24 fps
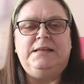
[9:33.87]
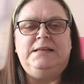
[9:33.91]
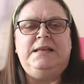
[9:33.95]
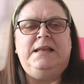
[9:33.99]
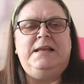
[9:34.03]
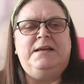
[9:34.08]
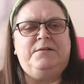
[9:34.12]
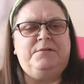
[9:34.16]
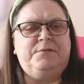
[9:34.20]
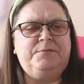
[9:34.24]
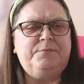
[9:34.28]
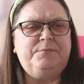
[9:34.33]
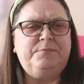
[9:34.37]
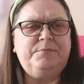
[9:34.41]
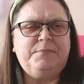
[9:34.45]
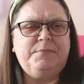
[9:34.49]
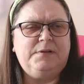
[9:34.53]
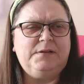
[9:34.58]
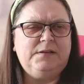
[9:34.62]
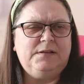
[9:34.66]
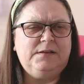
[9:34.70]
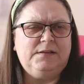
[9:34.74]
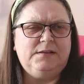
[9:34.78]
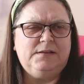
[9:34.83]
Now,
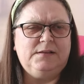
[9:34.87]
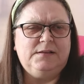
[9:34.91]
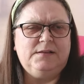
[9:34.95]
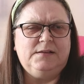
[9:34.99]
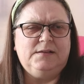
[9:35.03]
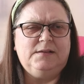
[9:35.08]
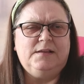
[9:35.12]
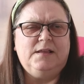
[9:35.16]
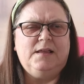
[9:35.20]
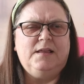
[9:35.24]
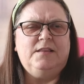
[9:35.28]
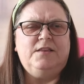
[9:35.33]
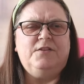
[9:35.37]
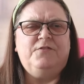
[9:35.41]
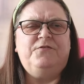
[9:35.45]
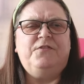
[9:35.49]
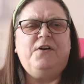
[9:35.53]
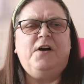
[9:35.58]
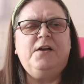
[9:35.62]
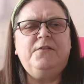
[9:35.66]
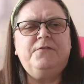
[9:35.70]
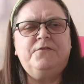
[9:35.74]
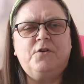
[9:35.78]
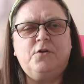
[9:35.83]
the
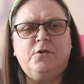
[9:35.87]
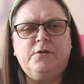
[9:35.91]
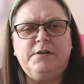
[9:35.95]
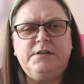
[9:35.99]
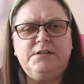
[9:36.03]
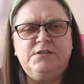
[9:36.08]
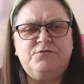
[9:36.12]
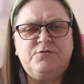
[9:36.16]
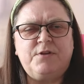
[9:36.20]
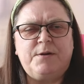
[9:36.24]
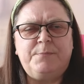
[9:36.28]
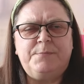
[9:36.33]
five coins